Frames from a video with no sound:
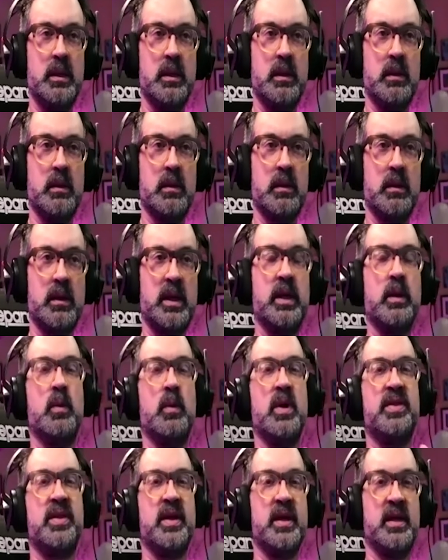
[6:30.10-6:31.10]
kind of one
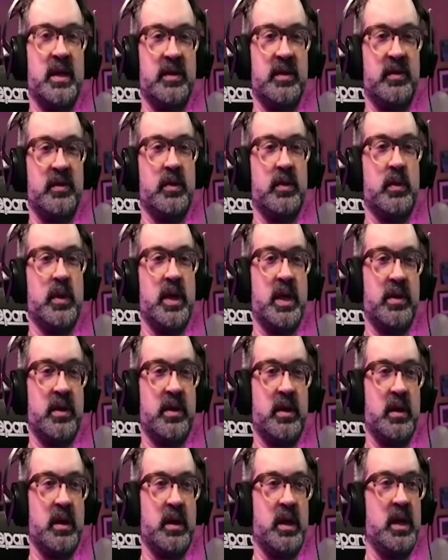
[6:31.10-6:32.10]
thing led to another,
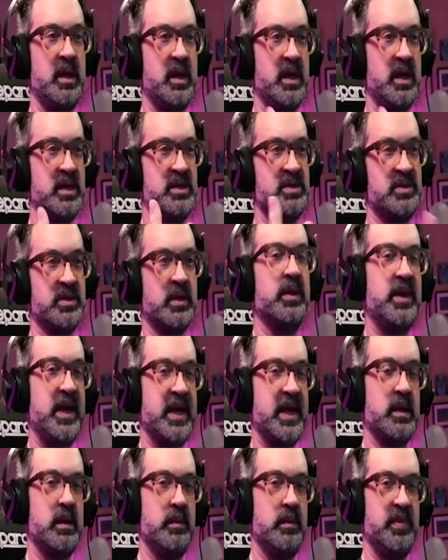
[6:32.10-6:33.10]
and I sold that
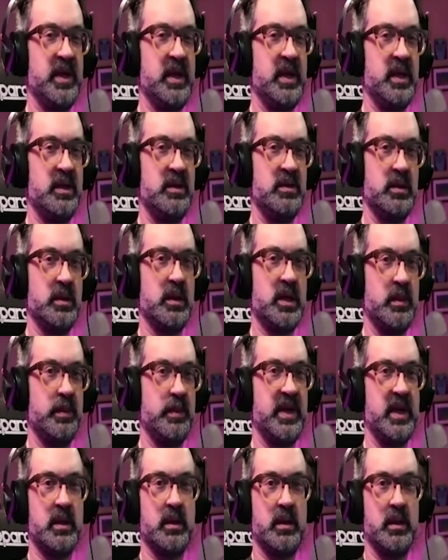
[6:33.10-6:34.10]
company to a company
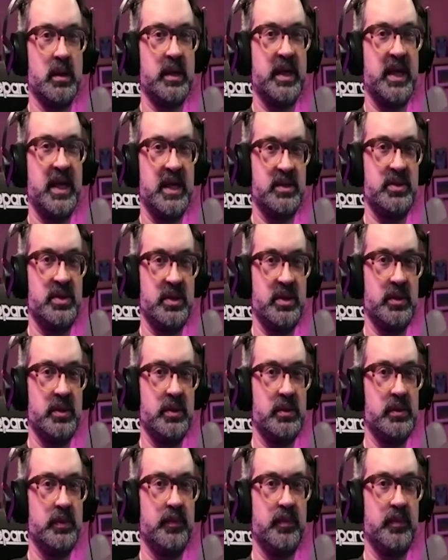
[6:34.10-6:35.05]
called K two.